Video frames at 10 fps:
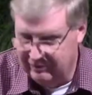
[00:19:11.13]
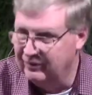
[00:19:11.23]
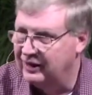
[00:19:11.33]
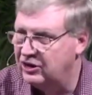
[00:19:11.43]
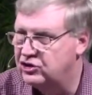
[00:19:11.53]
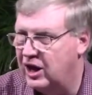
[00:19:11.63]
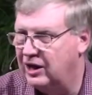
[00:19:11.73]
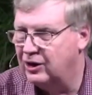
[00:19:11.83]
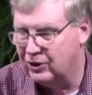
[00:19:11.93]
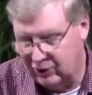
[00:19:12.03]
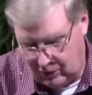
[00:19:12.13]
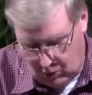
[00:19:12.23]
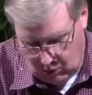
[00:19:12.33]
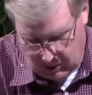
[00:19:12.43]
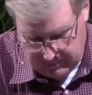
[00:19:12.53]
can shake you to the
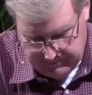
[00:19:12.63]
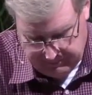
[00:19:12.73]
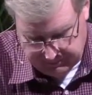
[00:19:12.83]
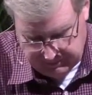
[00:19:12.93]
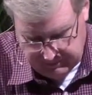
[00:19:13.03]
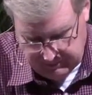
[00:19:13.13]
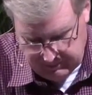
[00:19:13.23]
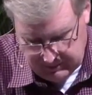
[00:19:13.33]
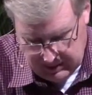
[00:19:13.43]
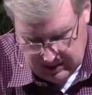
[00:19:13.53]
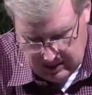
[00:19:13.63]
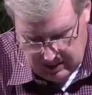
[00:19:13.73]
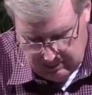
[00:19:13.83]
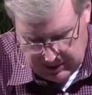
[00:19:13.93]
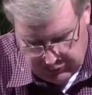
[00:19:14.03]
core. But